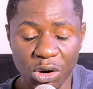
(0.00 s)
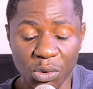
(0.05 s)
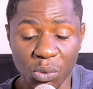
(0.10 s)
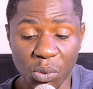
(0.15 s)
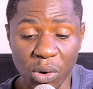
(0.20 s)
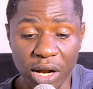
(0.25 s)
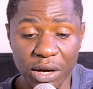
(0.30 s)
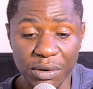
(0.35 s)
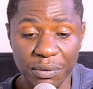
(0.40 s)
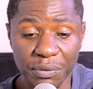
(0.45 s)

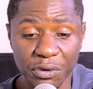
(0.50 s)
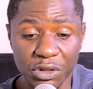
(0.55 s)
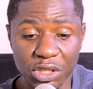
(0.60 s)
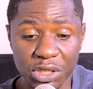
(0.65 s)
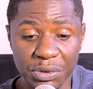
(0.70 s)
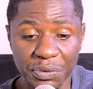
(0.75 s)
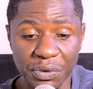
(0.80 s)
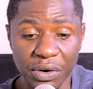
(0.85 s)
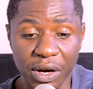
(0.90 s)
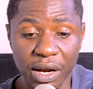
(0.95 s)

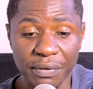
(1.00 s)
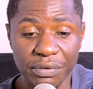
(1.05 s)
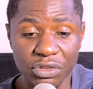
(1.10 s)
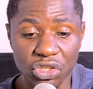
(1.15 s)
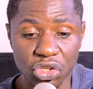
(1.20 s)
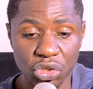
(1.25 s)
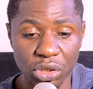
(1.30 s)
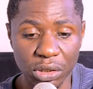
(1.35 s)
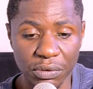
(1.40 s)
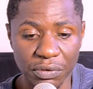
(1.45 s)

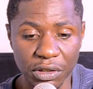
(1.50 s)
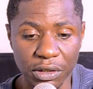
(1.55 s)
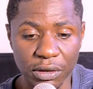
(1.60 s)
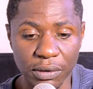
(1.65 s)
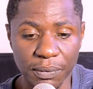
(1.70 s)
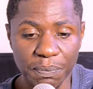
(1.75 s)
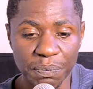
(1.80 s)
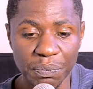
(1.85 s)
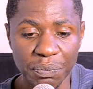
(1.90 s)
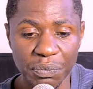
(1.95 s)

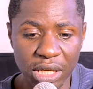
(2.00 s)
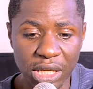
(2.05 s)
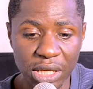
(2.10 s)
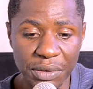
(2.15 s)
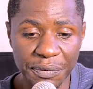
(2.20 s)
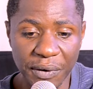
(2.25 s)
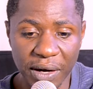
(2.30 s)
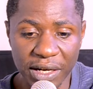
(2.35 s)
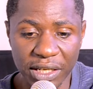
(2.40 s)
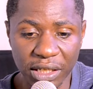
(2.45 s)
145.7.
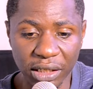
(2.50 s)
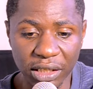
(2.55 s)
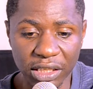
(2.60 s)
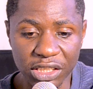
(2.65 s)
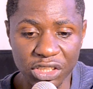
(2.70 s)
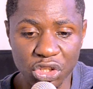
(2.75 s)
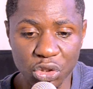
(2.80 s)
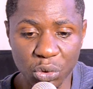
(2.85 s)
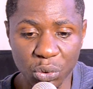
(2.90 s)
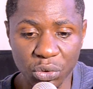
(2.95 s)
If at
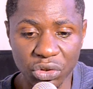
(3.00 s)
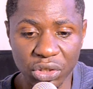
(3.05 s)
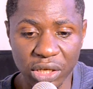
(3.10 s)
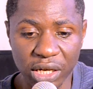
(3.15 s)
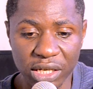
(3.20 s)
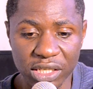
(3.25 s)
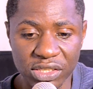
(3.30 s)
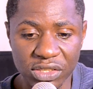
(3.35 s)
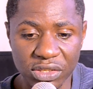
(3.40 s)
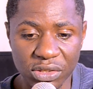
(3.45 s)
least
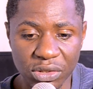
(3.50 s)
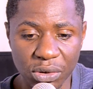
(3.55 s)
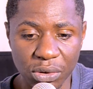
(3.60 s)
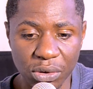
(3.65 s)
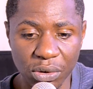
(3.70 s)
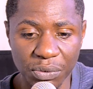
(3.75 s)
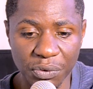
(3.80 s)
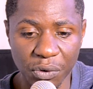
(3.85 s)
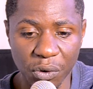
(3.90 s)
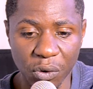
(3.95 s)
2/3
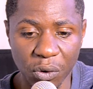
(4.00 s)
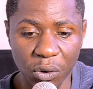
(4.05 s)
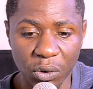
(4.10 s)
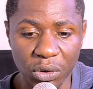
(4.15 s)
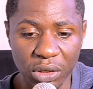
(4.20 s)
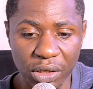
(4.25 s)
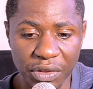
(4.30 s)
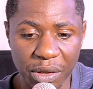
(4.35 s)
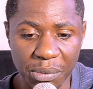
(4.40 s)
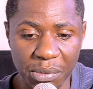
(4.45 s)
of
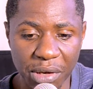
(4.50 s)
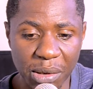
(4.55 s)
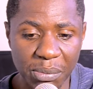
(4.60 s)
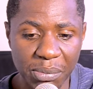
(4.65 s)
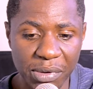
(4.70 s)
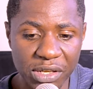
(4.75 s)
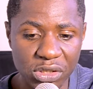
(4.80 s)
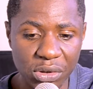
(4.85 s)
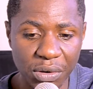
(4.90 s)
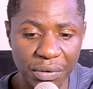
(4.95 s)
all the
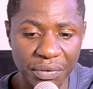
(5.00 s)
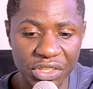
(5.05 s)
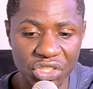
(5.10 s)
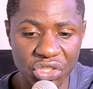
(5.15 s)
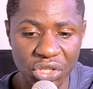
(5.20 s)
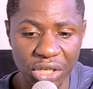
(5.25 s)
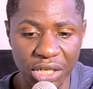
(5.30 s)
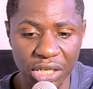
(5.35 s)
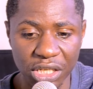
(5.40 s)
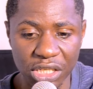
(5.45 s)
members of the
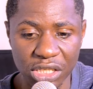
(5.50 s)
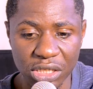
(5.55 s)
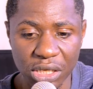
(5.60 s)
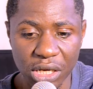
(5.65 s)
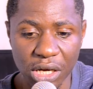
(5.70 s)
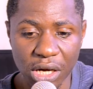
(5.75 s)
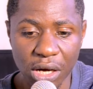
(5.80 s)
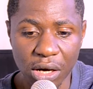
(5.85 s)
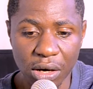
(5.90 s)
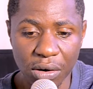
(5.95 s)
Senate
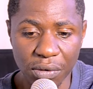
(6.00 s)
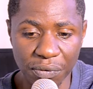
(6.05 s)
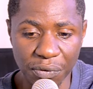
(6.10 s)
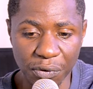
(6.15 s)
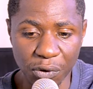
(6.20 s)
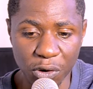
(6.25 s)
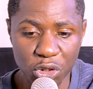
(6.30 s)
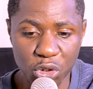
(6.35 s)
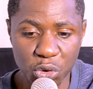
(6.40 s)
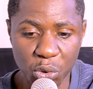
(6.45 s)

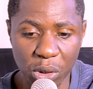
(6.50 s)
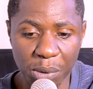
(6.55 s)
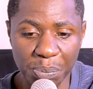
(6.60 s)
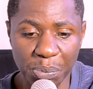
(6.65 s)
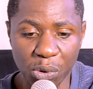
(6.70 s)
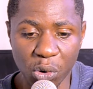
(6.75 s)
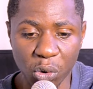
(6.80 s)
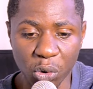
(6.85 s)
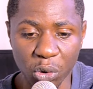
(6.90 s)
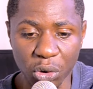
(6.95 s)
vote to
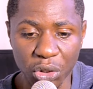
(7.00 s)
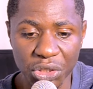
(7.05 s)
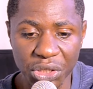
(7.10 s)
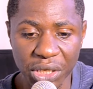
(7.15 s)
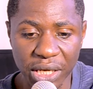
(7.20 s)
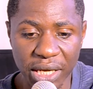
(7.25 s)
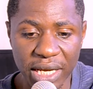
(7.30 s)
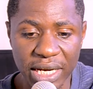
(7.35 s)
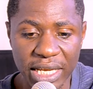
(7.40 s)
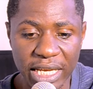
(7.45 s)
uphold
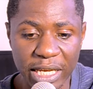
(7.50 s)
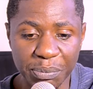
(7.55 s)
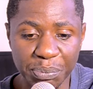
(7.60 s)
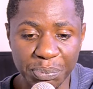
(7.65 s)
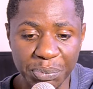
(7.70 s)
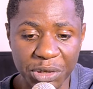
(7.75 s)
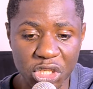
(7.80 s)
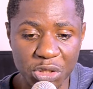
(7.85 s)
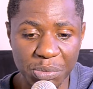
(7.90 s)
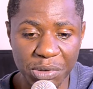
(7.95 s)
any
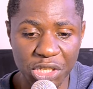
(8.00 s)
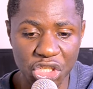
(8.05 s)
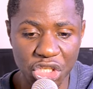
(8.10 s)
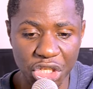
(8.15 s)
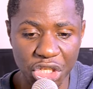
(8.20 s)
impeachment